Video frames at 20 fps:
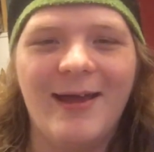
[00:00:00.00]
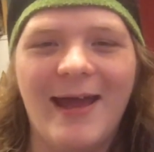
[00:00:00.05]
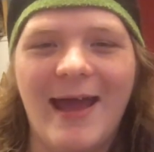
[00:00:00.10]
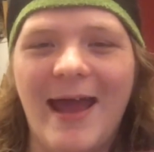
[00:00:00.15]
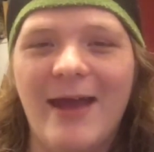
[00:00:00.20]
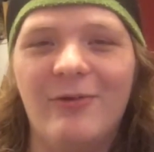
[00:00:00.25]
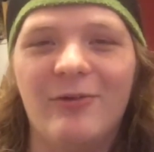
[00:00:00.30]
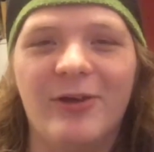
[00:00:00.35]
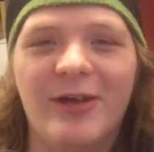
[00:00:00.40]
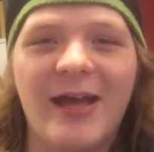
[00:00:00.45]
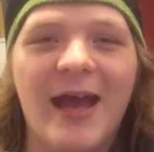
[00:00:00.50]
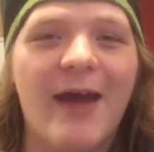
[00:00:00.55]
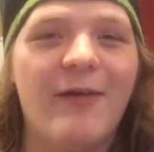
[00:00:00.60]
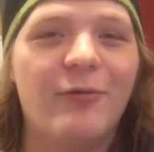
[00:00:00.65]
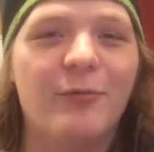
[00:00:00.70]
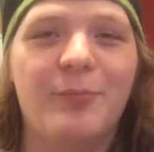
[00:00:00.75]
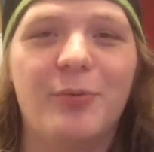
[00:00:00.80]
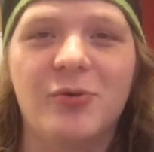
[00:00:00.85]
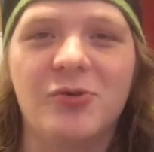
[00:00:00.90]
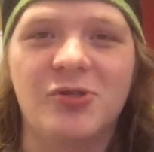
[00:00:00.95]
Henry
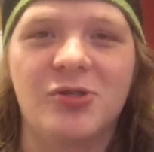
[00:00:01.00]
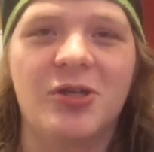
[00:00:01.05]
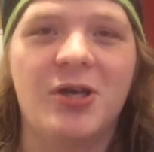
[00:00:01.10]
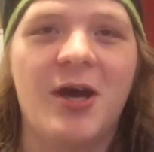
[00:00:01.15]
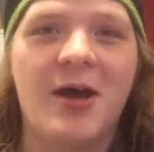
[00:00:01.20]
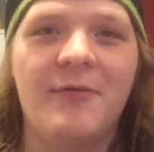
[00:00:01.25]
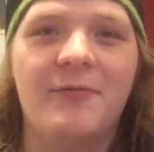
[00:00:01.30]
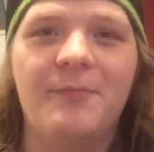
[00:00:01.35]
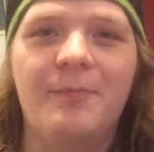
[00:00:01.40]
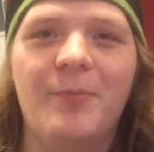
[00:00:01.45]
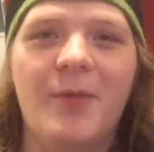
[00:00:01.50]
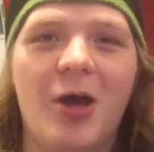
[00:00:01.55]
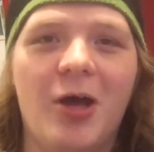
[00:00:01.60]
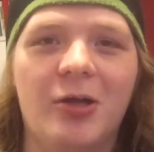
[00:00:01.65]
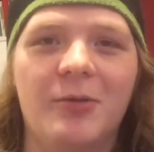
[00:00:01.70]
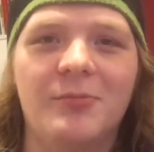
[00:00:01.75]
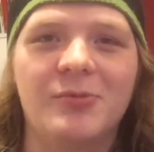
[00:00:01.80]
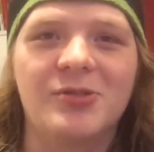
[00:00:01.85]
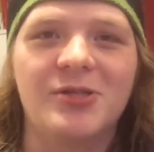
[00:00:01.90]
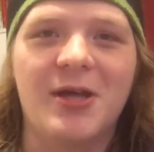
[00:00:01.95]
Cavill pulls it off
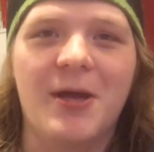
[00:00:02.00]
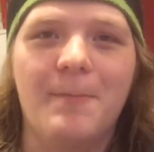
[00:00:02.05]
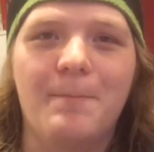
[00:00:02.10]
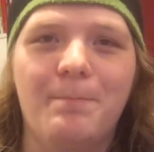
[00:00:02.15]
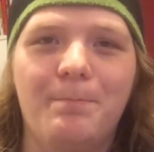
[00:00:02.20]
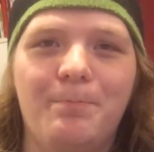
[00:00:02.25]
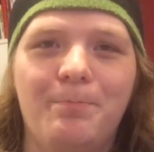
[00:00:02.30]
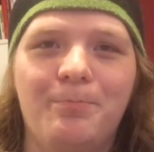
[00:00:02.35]
100%.